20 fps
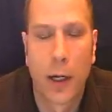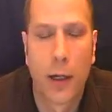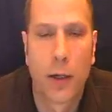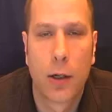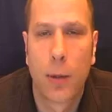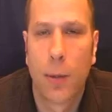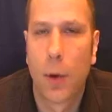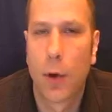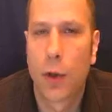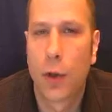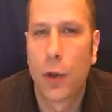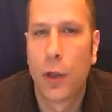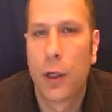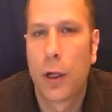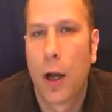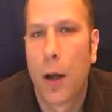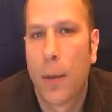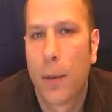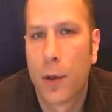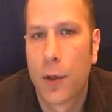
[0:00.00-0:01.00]
commercial
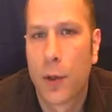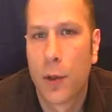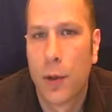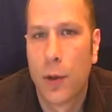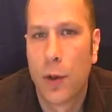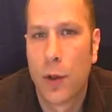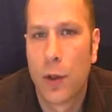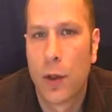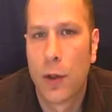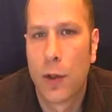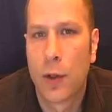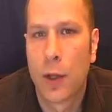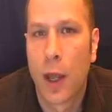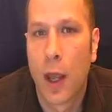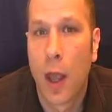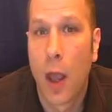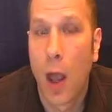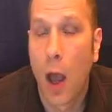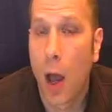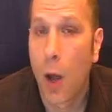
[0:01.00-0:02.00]
e-commerce solutions
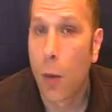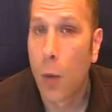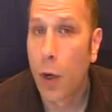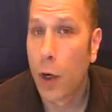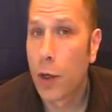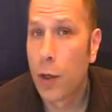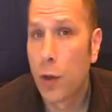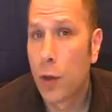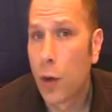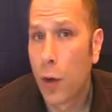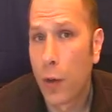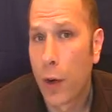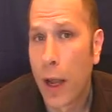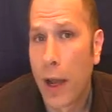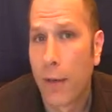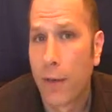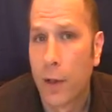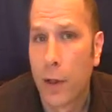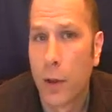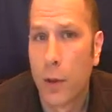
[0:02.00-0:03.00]
where you don't
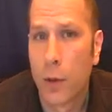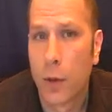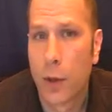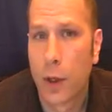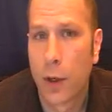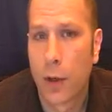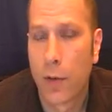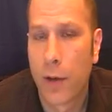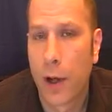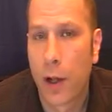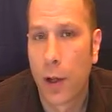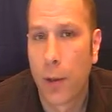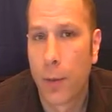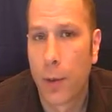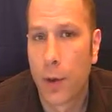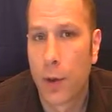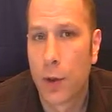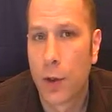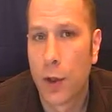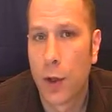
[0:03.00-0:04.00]
have to use their
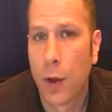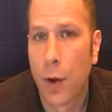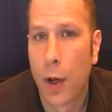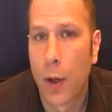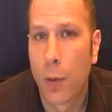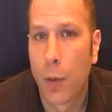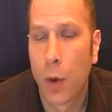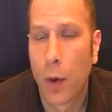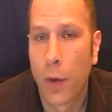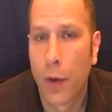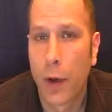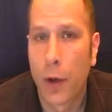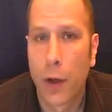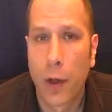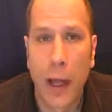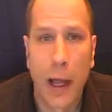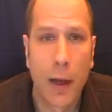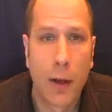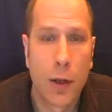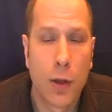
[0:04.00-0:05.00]
developers to do it, where they'll
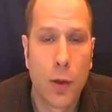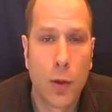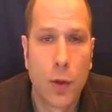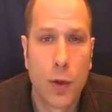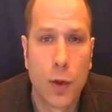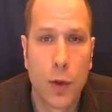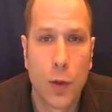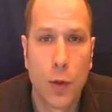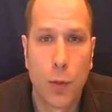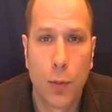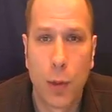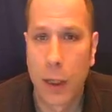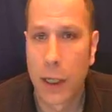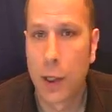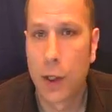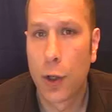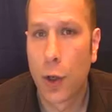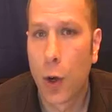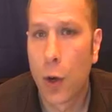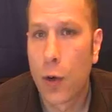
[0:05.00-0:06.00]
allow you to bring
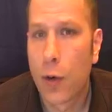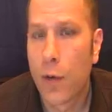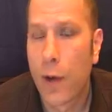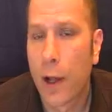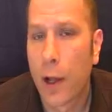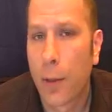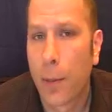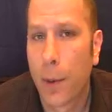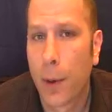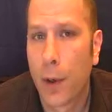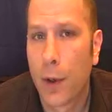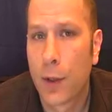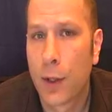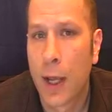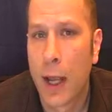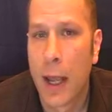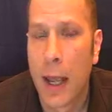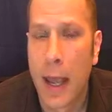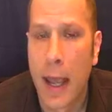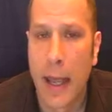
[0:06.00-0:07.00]
in your own developers
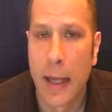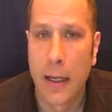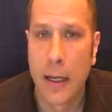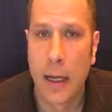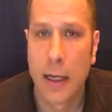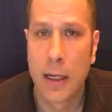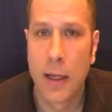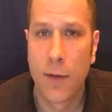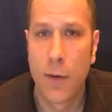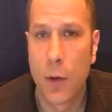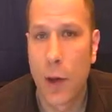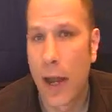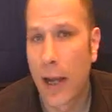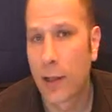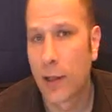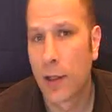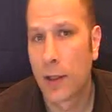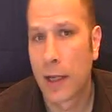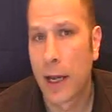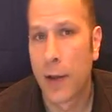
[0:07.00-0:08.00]
and give you
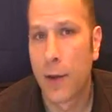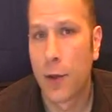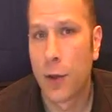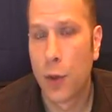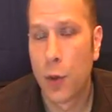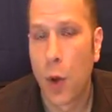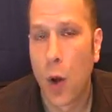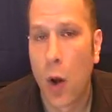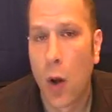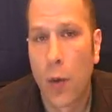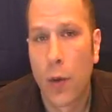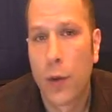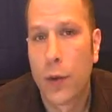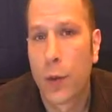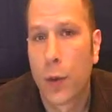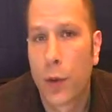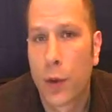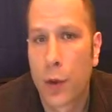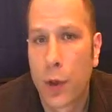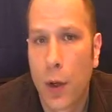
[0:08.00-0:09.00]
access either to all the
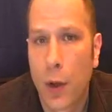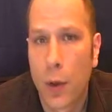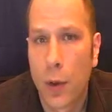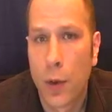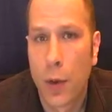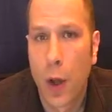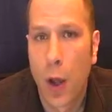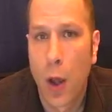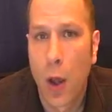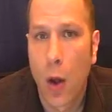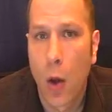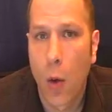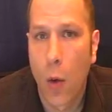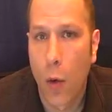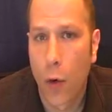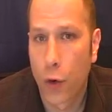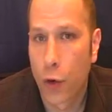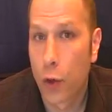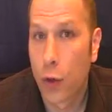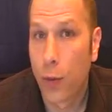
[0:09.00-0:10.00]
source code
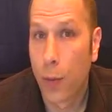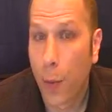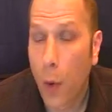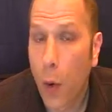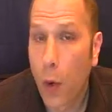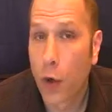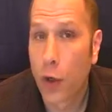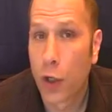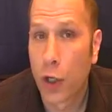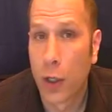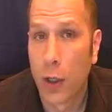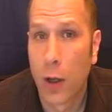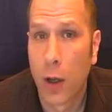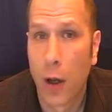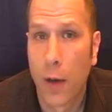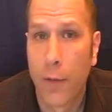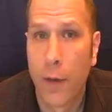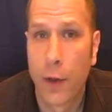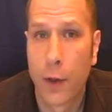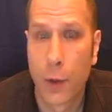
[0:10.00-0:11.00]
or to a portion
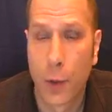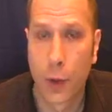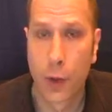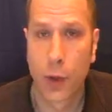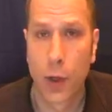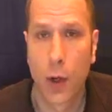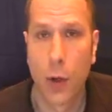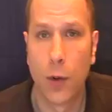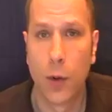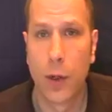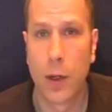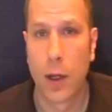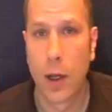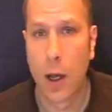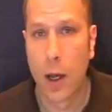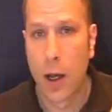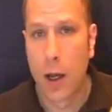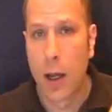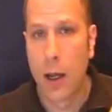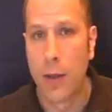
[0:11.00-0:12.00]
of the source code.
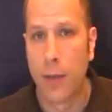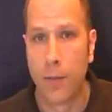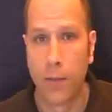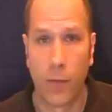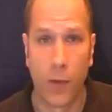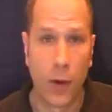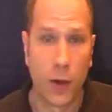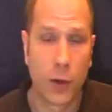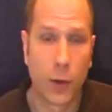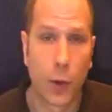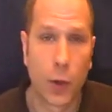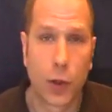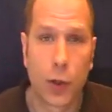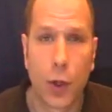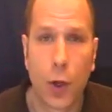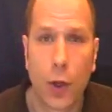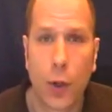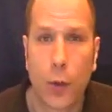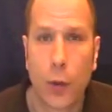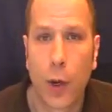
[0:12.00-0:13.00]
And for the source
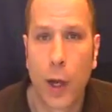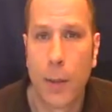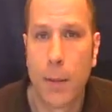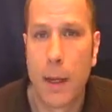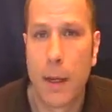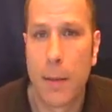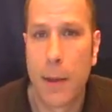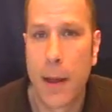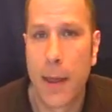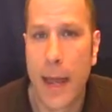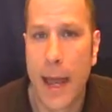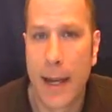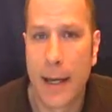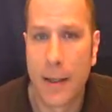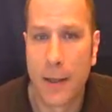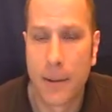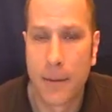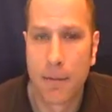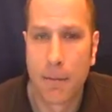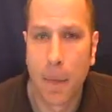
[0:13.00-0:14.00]
code, what I mean by that
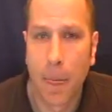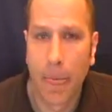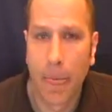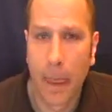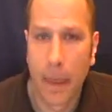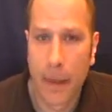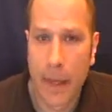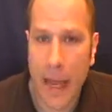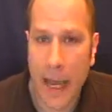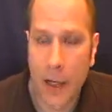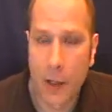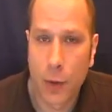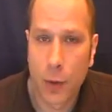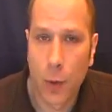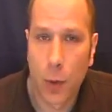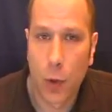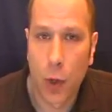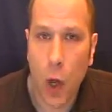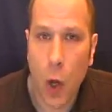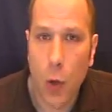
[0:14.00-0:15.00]
is the
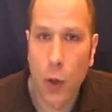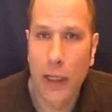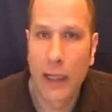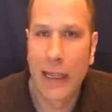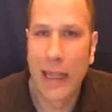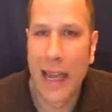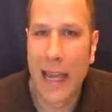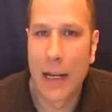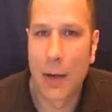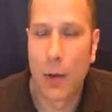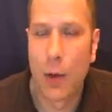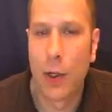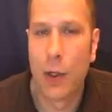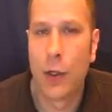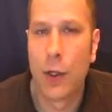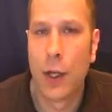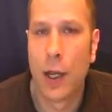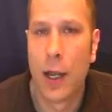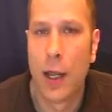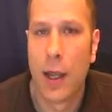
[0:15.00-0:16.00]
actual coding
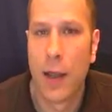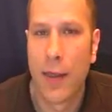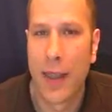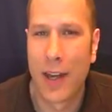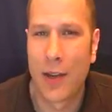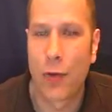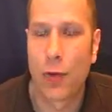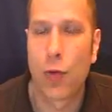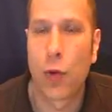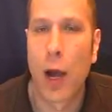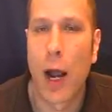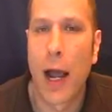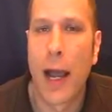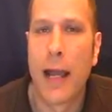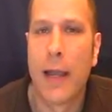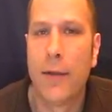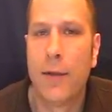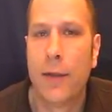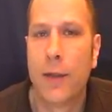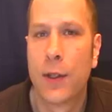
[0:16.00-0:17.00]
language that
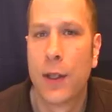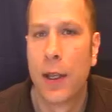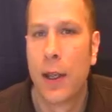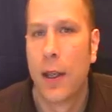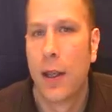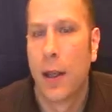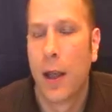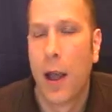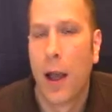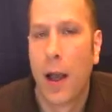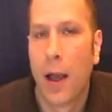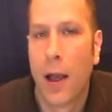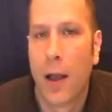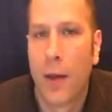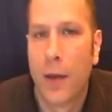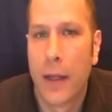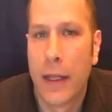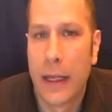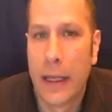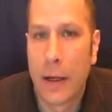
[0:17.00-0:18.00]
drives
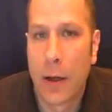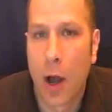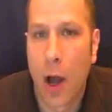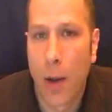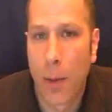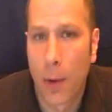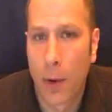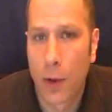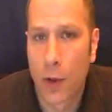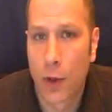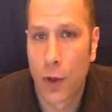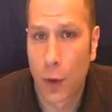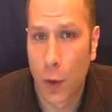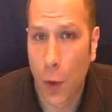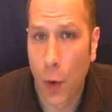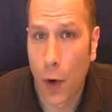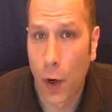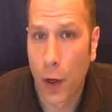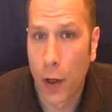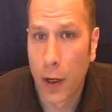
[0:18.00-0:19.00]
the e-commerce
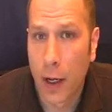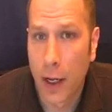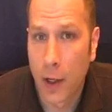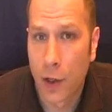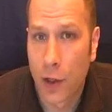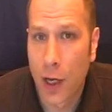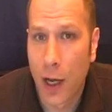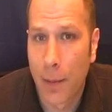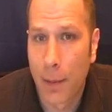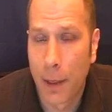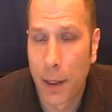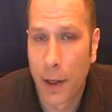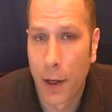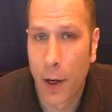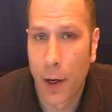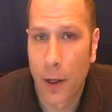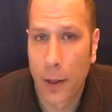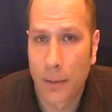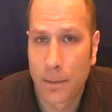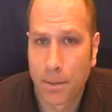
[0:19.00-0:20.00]
store and shopping
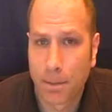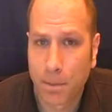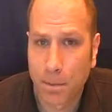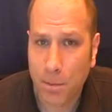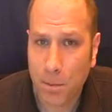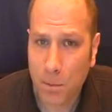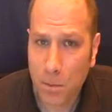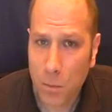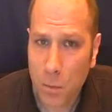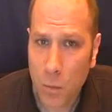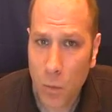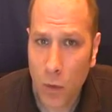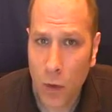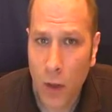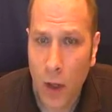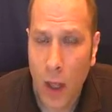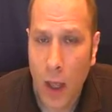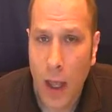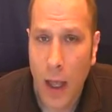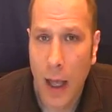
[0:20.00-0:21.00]
cart.
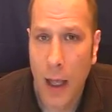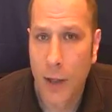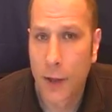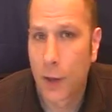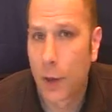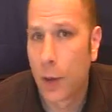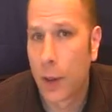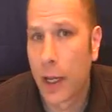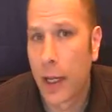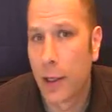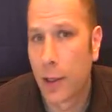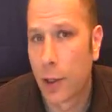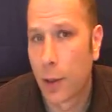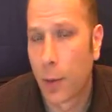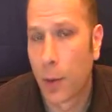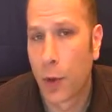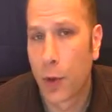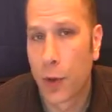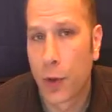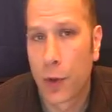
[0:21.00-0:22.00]
So again,
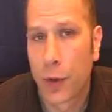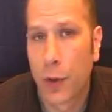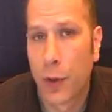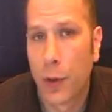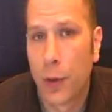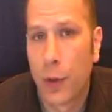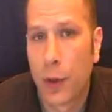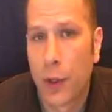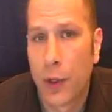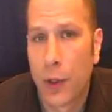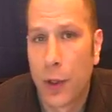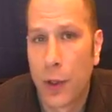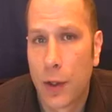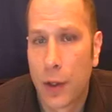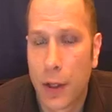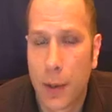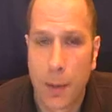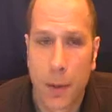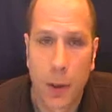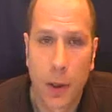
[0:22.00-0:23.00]
commercial solutions,
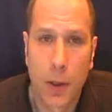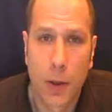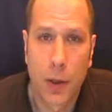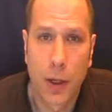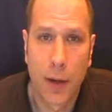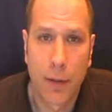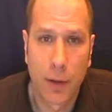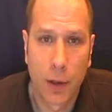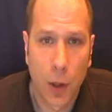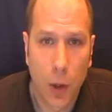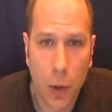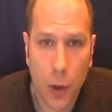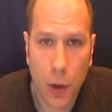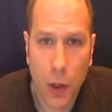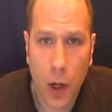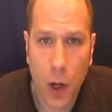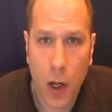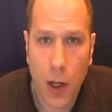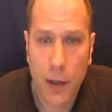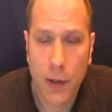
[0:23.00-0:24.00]
typically you can have a lower
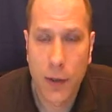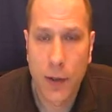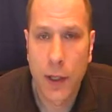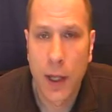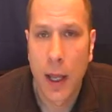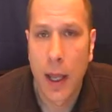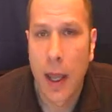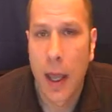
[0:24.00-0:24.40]
cost,